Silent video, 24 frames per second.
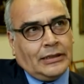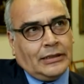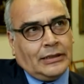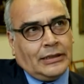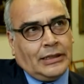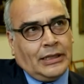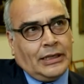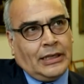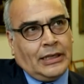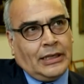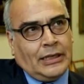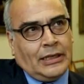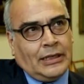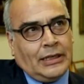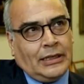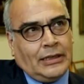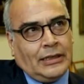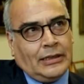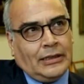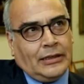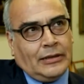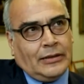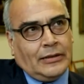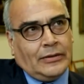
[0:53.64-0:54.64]

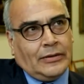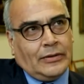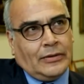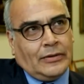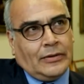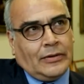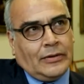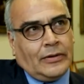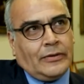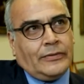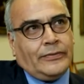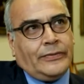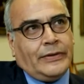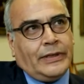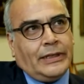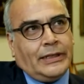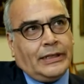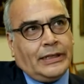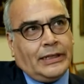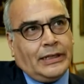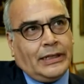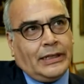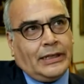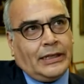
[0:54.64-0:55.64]
they
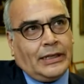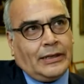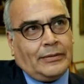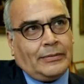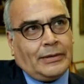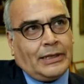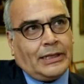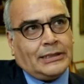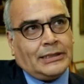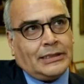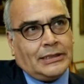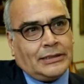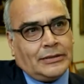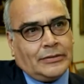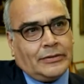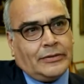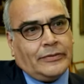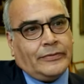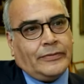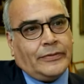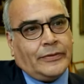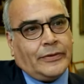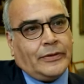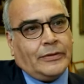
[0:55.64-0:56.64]
often have access to
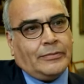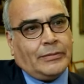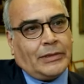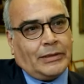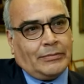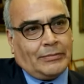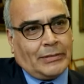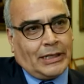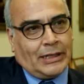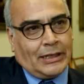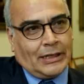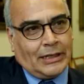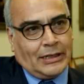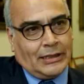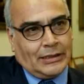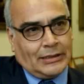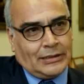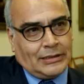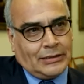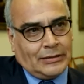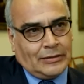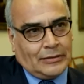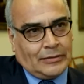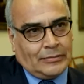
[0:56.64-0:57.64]
informal
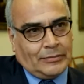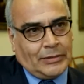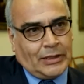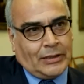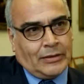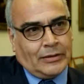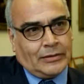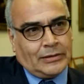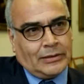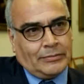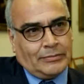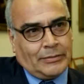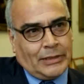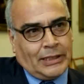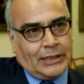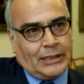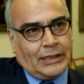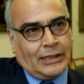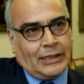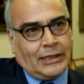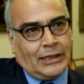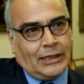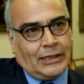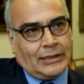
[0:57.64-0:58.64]
markets, because in
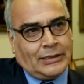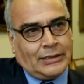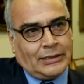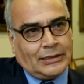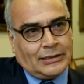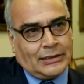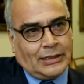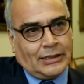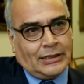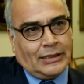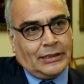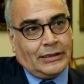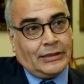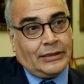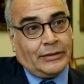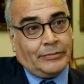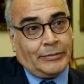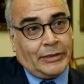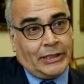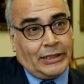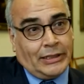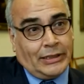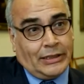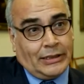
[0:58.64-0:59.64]
many cases are the
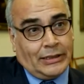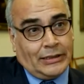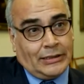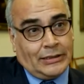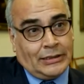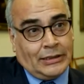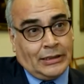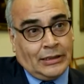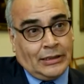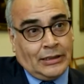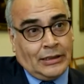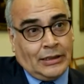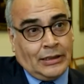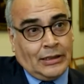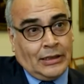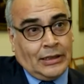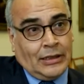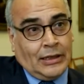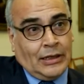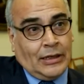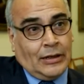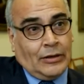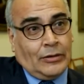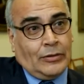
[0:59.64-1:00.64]
intermediaries
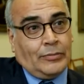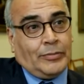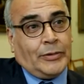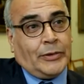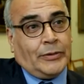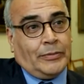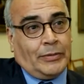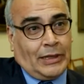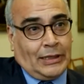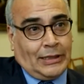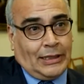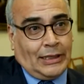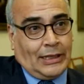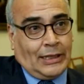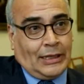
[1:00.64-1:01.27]
who provide the